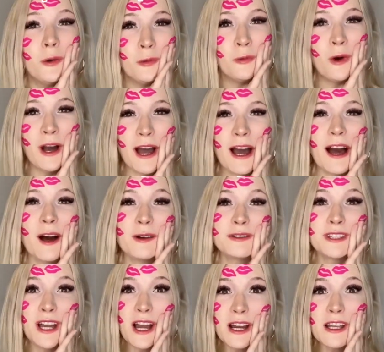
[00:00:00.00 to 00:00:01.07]
Wow,
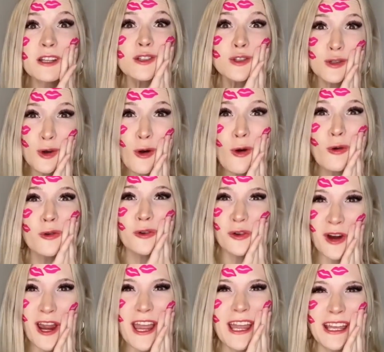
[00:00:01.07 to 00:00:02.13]
that is so
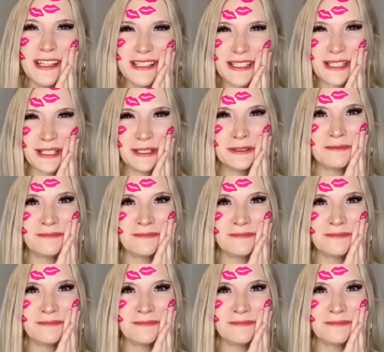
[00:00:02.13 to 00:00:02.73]
great.